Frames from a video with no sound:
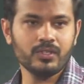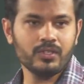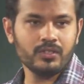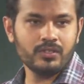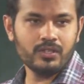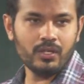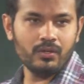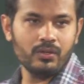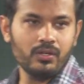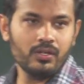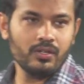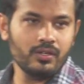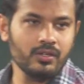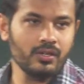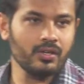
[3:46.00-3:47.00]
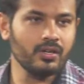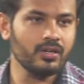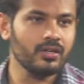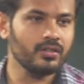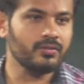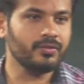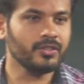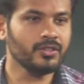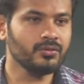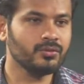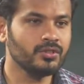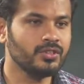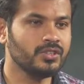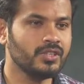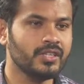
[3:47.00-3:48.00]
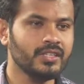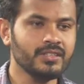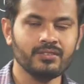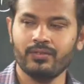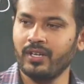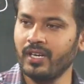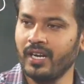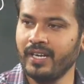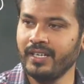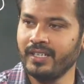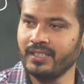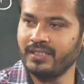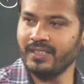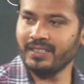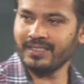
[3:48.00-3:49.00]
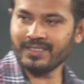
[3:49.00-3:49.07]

Chalo. The first question is 196